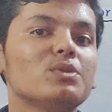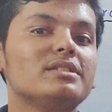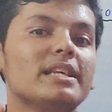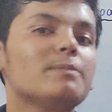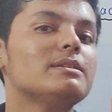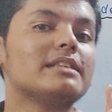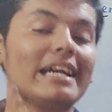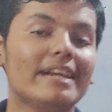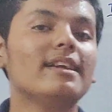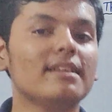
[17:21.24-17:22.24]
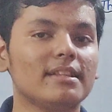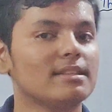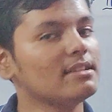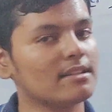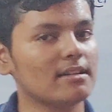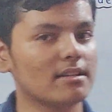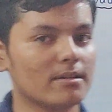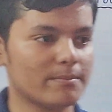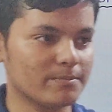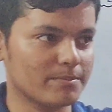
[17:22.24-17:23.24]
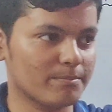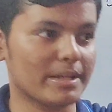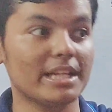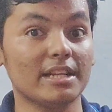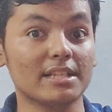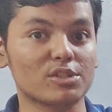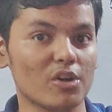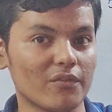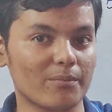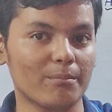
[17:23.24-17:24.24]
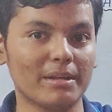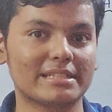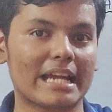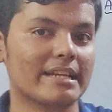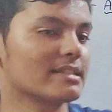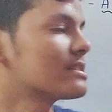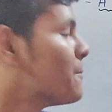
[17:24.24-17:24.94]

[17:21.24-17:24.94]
whose name is hidden in the beneath list of big scientists,